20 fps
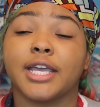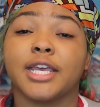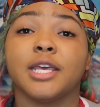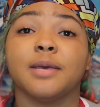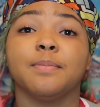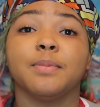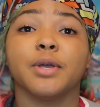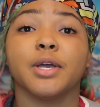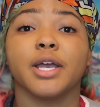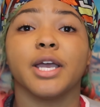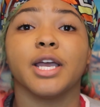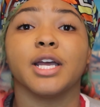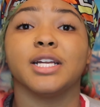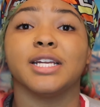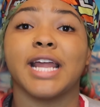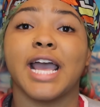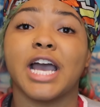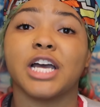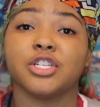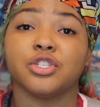keep your hair
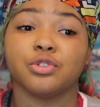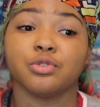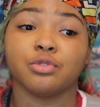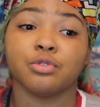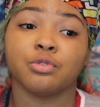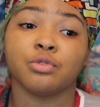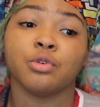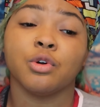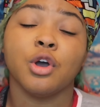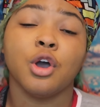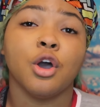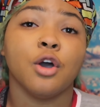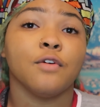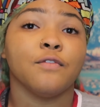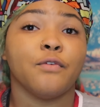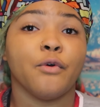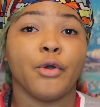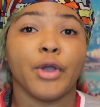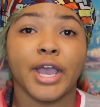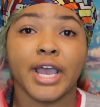natural
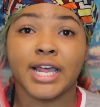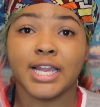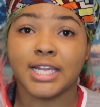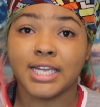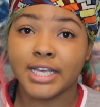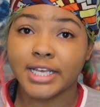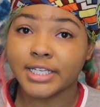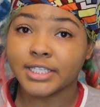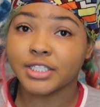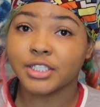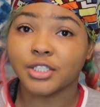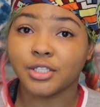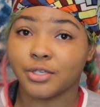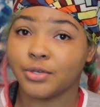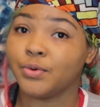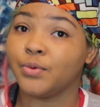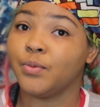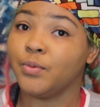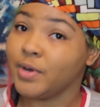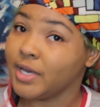for at least
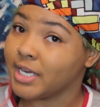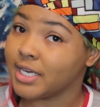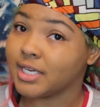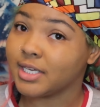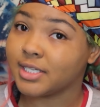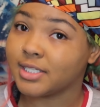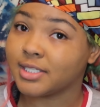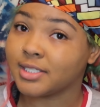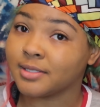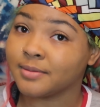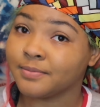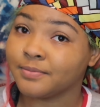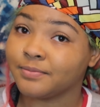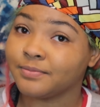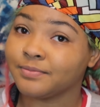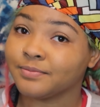2 weeks,